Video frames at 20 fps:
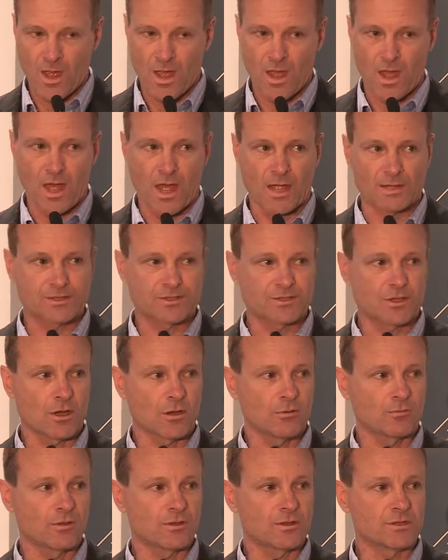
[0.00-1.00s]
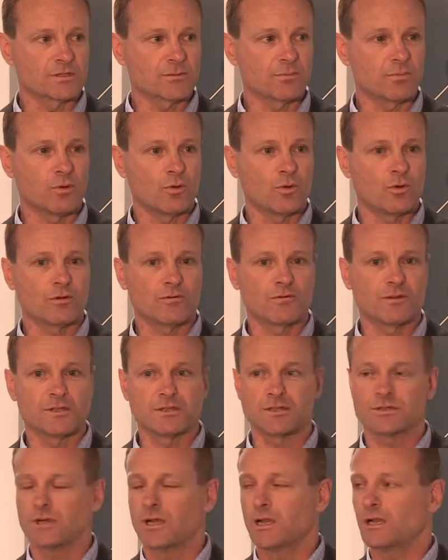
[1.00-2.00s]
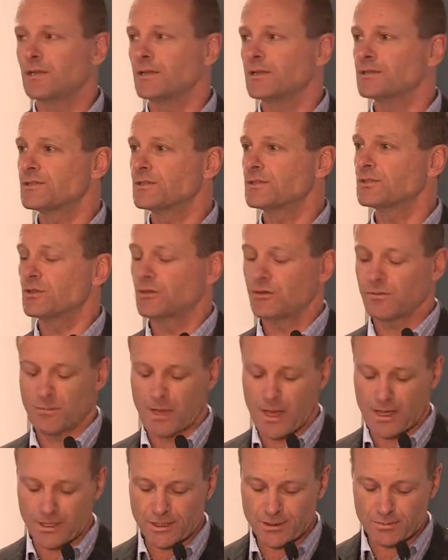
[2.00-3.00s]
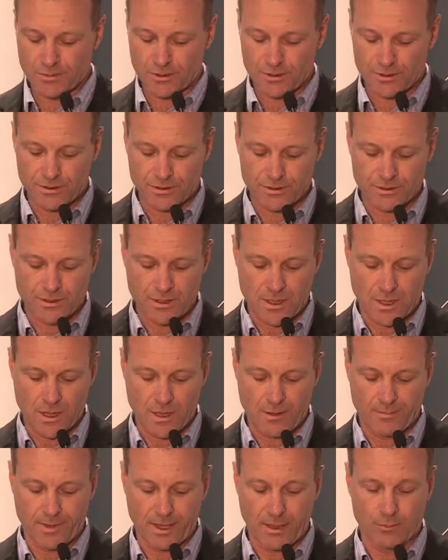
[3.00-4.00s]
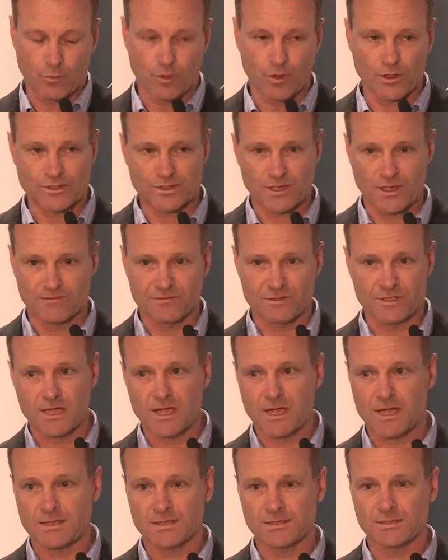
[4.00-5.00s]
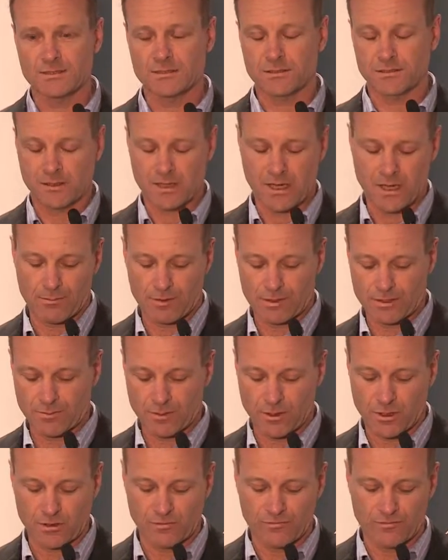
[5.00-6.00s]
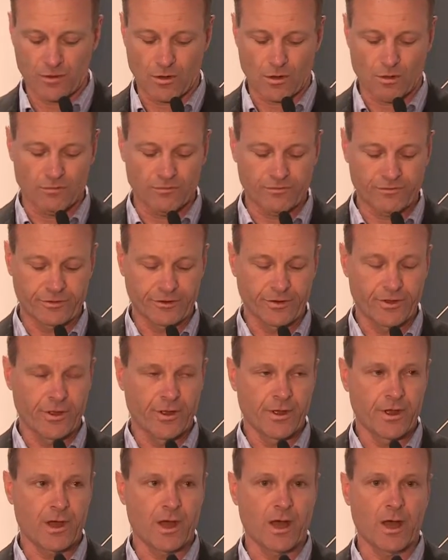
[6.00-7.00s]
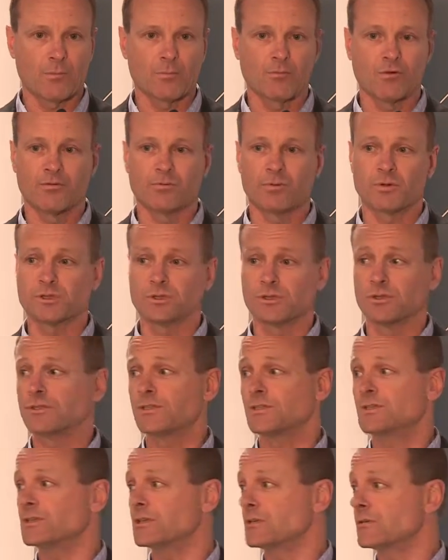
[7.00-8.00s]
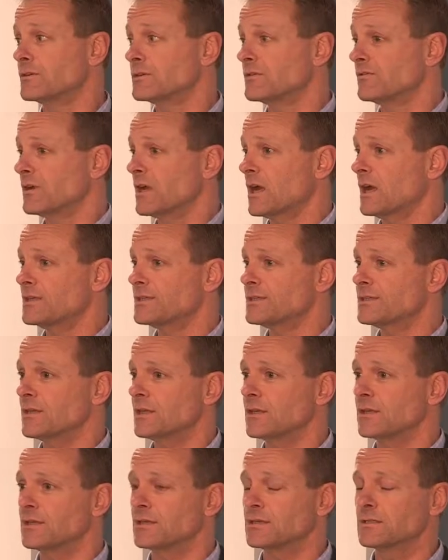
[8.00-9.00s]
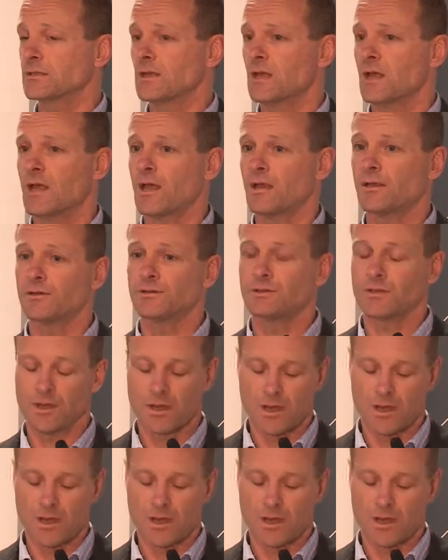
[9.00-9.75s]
and so, with the support of the Australian Institute of Management um, and WorkSafe TAS, and Cameron's been involved, um, we've produced a series of case studies. And